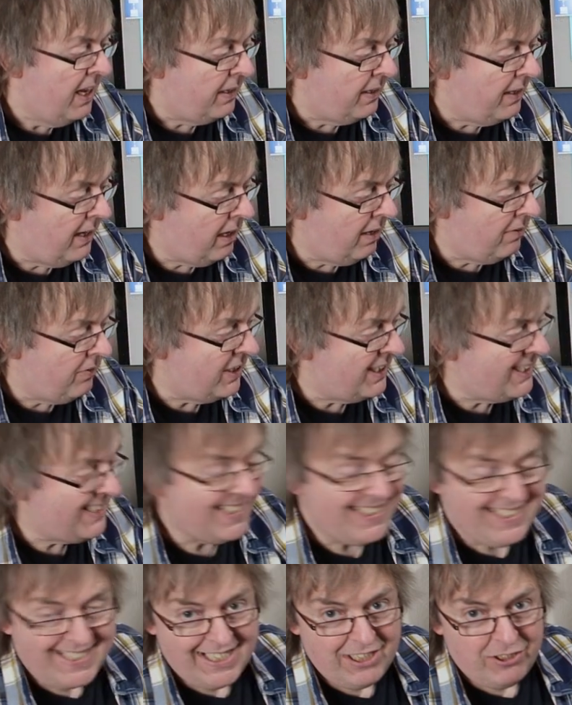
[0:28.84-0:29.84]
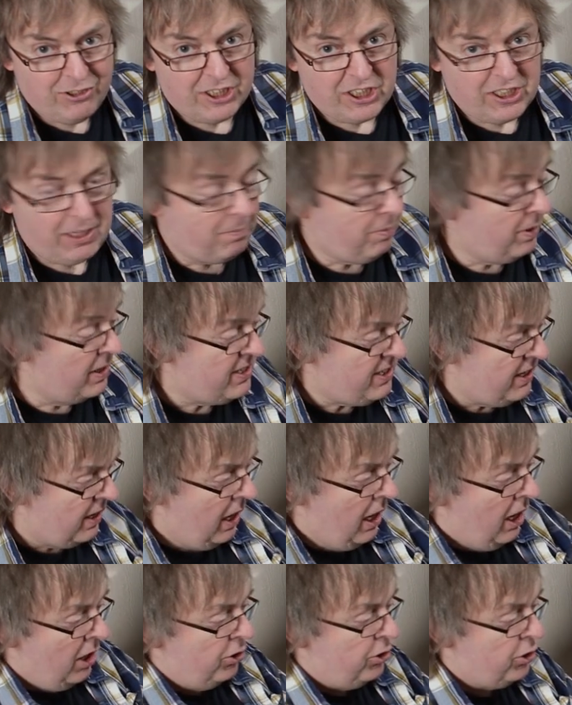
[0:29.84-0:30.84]
Now, this is an interesting printer.
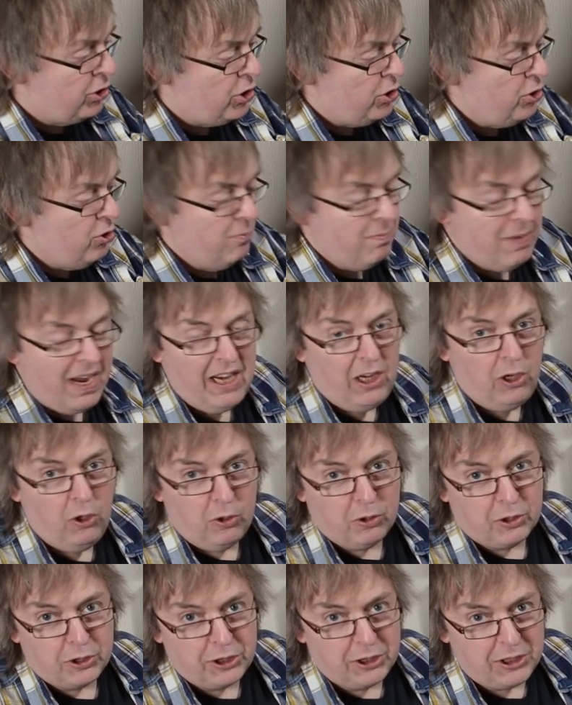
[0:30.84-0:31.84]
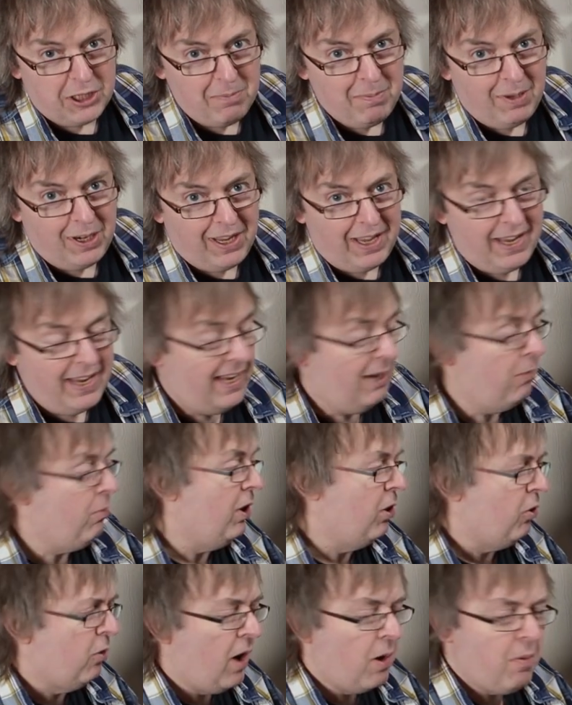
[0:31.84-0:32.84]
The two may look similar here.
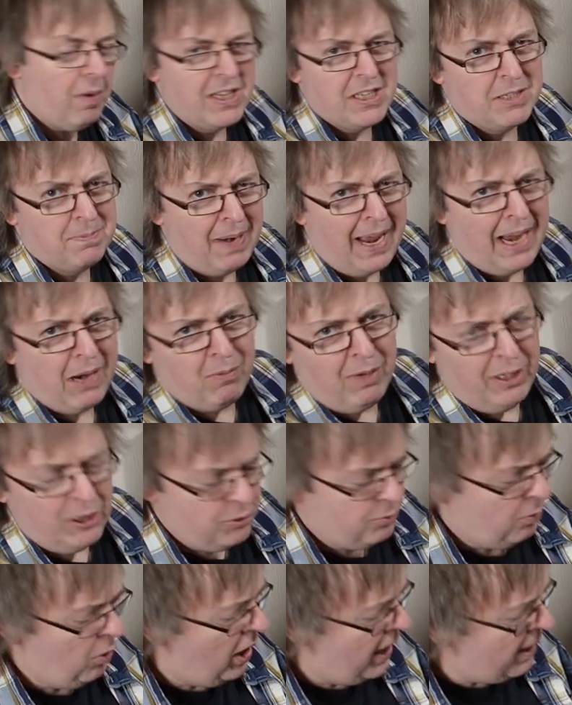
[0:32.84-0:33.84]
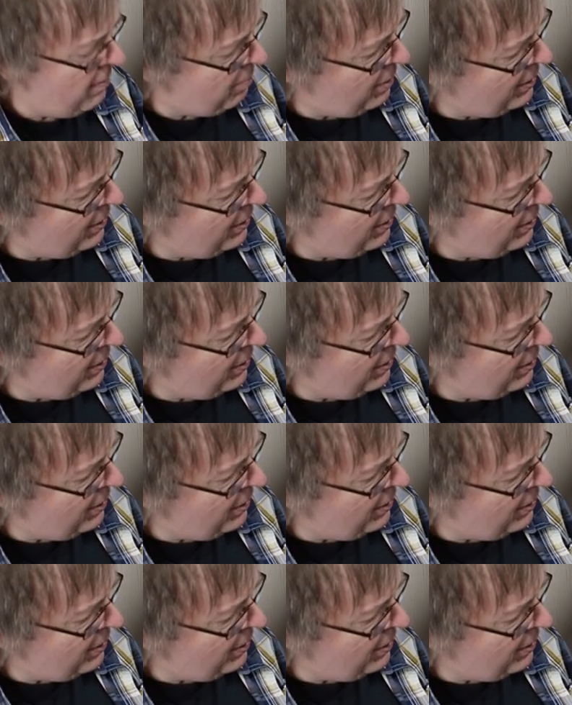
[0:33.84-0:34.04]
Well, all right, one's black, one's white,